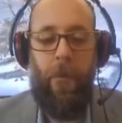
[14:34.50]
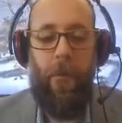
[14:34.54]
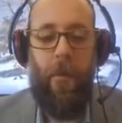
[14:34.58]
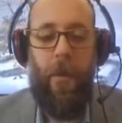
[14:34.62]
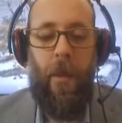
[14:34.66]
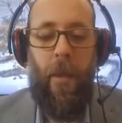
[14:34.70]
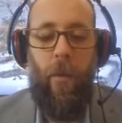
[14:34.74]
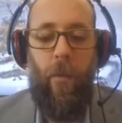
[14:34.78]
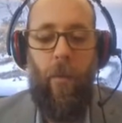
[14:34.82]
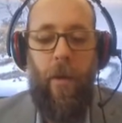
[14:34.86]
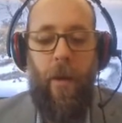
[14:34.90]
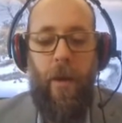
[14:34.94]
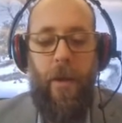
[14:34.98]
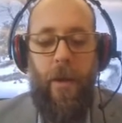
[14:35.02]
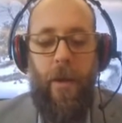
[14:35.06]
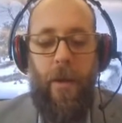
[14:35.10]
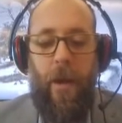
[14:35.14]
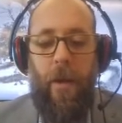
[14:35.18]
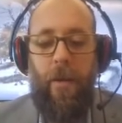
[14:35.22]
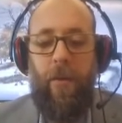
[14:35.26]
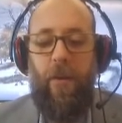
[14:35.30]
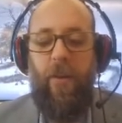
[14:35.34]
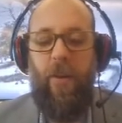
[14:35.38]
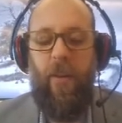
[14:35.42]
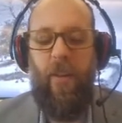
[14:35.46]
He wanted
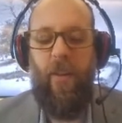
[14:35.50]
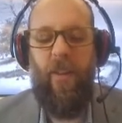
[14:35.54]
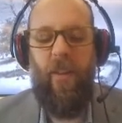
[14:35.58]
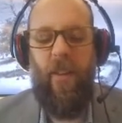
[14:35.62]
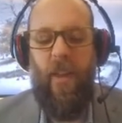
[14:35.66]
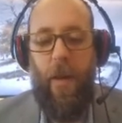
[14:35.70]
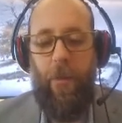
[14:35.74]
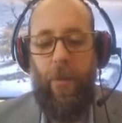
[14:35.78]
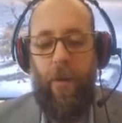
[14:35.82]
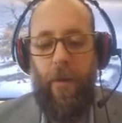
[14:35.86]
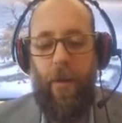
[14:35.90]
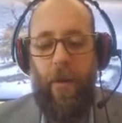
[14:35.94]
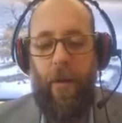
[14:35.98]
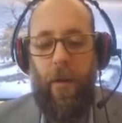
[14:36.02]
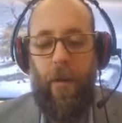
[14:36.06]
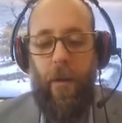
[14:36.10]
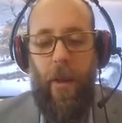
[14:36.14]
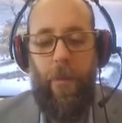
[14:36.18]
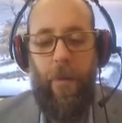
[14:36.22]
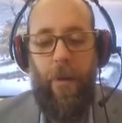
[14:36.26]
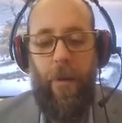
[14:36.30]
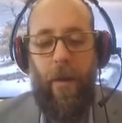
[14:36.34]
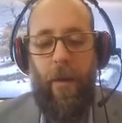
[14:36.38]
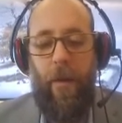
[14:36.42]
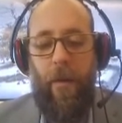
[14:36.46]
not to escape a
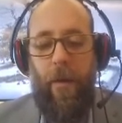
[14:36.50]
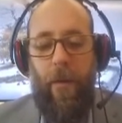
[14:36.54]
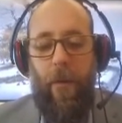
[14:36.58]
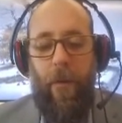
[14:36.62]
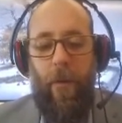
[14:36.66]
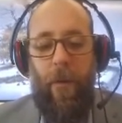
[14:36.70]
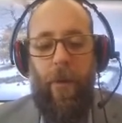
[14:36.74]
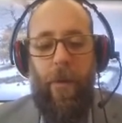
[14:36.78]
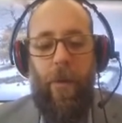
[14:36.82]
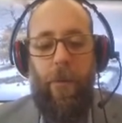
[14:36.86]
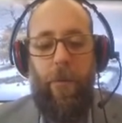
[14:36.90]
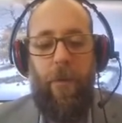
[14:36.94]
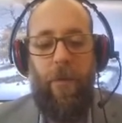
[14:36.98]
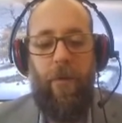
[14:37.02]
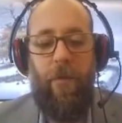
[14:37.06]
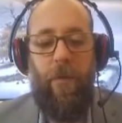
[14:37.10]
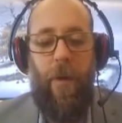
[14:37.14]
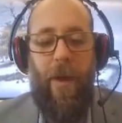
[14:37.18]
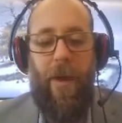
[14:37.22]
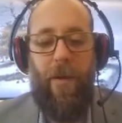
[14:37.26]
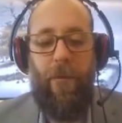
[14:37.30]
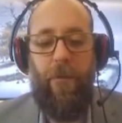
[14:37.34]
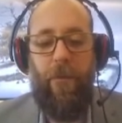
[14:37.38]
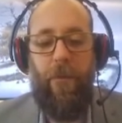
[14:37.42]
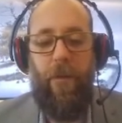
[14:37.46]
clubbing, but to
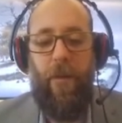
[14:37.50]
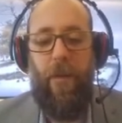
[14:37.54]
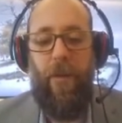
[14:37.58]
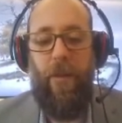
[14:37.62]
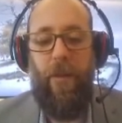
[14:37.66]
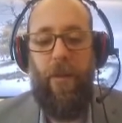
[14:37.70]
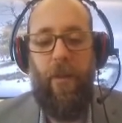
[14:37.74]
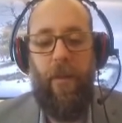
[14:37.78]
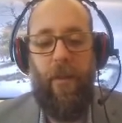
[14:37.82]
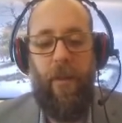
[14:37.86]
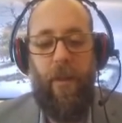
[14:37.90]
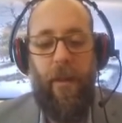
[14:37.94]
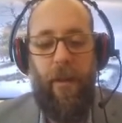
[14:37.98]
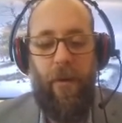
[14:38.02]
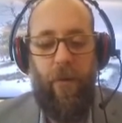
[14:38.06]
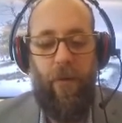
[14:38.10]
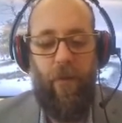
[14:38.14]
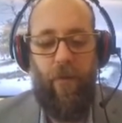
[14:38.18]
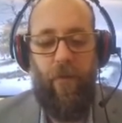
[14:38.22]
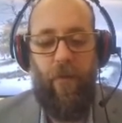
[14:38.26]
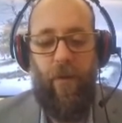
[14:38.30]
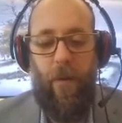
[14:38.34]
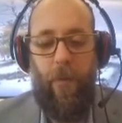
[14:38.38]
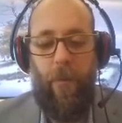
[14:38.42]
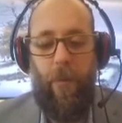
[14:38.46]
have the
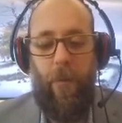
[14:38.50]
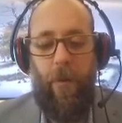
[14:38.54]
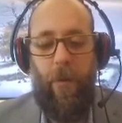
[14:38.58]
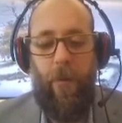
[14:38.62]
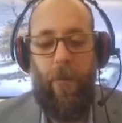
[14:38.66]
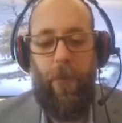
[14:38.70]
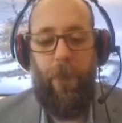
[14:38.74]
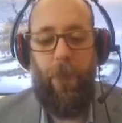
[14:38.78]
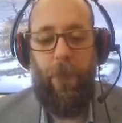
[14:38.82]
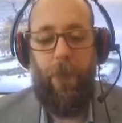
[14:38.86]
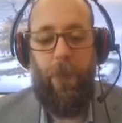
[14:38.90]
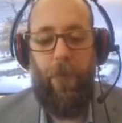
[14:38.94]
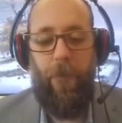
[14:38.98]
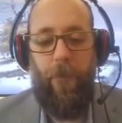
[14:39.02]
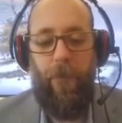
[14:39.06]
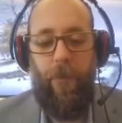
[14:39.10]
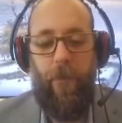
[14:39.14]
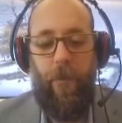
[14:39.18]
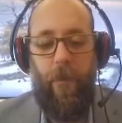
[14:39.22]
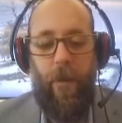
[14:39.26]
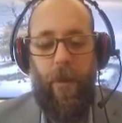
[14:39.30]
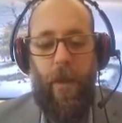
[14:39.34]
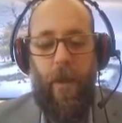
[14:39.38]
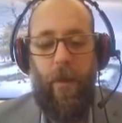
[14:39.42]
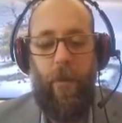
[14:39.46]
leadership.
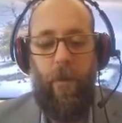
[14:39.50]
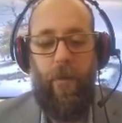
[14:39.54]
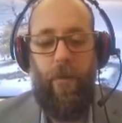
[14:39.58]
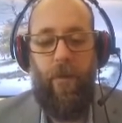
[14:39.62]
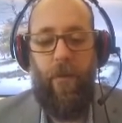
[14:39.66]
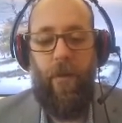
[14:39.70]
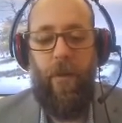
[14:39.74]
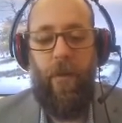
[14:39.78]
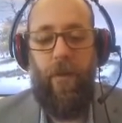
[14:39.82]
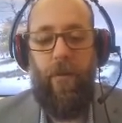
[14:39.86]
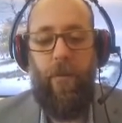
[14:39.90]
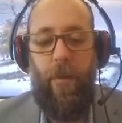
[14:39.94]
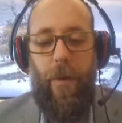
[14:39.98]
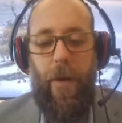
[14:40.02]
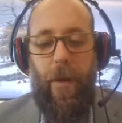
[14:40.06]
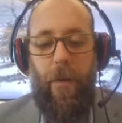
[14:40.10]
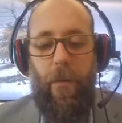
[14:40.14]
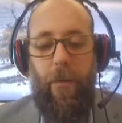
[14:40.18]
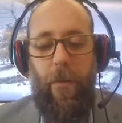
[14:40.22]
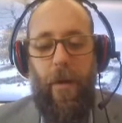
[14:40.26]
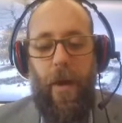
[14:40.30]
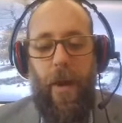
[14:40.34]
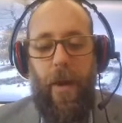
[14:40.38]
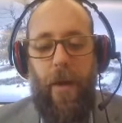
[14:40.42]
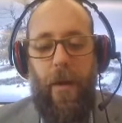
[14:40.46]
It was his by
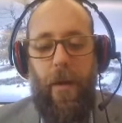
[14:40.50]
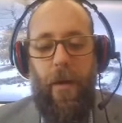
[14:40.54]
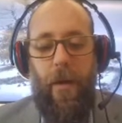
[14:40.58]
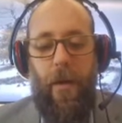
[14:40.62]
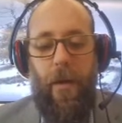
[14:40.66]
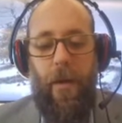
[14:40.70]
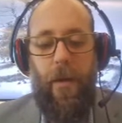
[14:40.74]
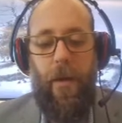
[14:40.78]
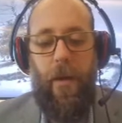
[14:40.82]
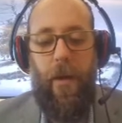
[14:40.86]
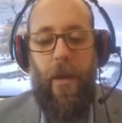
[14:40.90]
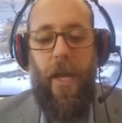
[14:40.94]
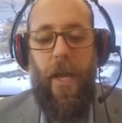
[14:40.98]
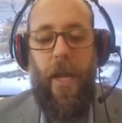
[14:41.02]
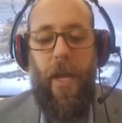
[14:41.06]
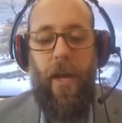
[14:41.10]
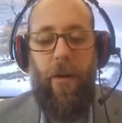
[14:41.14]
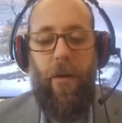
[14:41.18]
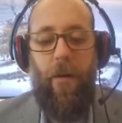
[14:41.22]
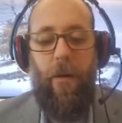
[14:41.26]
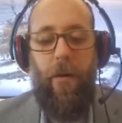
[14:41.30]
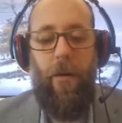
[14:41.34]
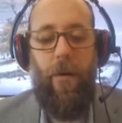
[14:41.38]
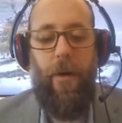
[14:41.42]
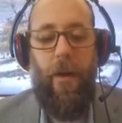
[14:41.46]
right. He
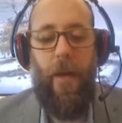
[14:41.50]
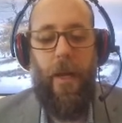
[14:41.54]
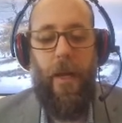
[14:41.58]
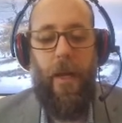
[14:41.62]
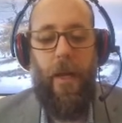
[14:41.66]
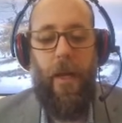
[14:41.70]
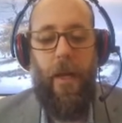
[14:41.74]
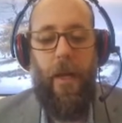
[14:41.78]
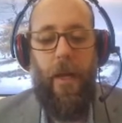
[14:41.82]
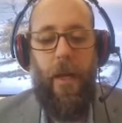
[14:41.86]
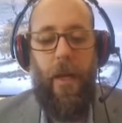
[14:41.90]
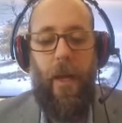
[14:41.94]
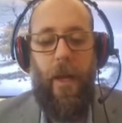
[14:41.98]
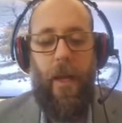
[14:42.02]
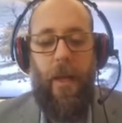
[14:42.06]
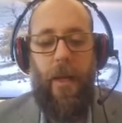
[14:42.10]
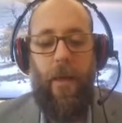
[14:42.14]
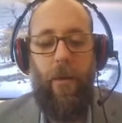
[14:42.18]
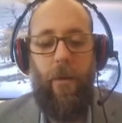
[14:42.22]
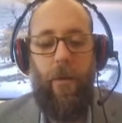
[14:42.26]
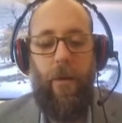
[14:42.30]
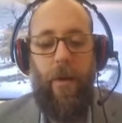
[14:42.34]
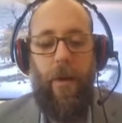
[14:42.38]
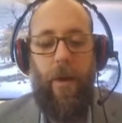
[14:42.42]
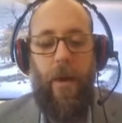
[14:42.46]
had earned it, and he
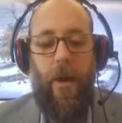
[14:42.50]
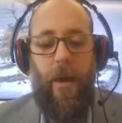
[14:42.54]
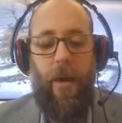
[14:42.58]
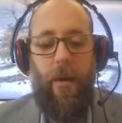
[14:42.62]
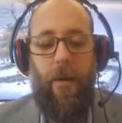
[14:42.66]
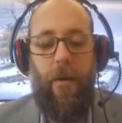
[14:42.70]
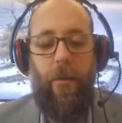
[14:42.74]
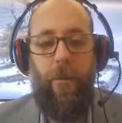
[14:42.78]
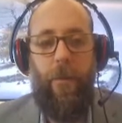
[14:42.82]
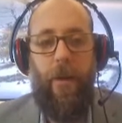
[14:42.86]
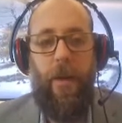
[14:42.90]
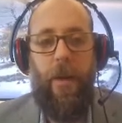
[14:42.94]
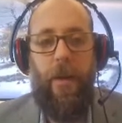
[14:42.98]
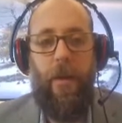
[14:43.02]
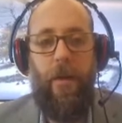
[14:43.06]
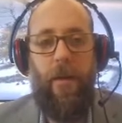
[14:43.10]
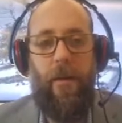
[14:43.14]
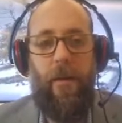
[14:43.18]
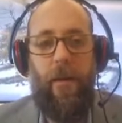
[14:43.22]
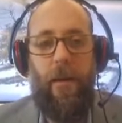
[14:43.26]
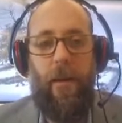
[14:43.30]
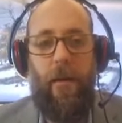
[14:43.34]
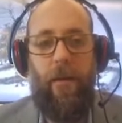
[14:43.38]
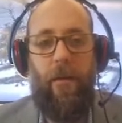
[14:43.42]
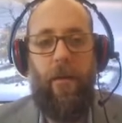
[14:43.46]
would not be
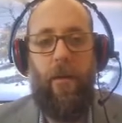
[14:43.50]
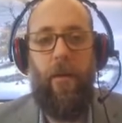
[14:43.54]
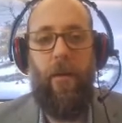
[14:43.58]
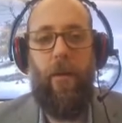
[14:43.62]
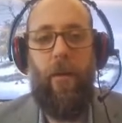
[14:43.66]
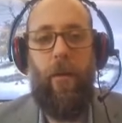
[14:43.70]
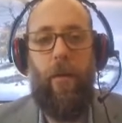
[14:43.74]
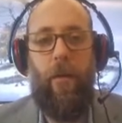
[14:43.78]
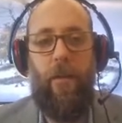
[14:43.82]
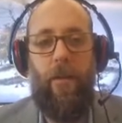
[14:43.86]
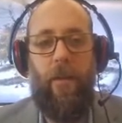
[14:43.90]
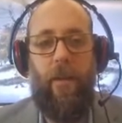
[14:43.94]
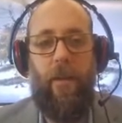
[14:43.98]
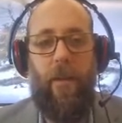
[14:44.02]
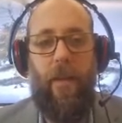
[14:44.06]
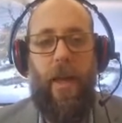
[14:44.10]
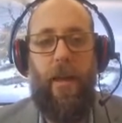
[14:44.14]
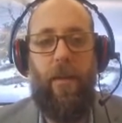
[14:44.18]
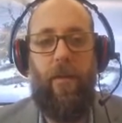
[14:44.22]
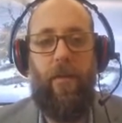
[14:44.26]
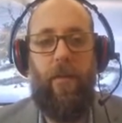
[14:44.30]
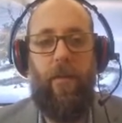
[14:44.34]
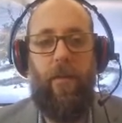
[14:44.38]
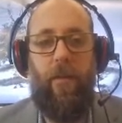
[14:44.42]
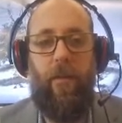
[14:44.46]
content with
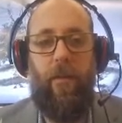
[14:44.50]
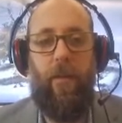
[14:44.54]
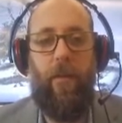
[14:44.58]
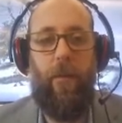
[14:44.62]
less.